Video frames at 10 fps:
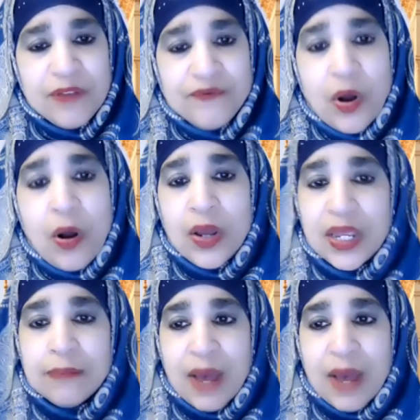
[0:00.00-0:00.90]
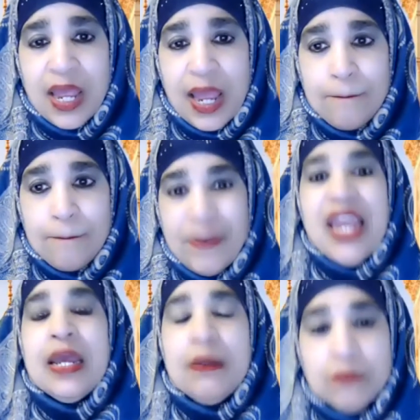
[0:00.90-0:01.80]
and fall, hit my head,
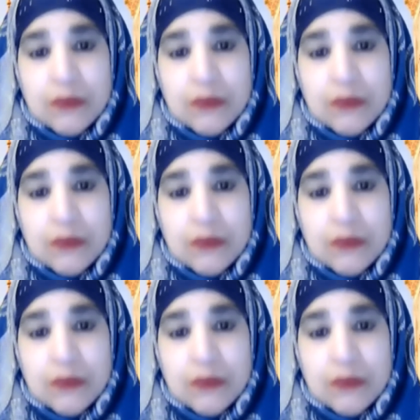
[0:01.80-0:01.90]
bam.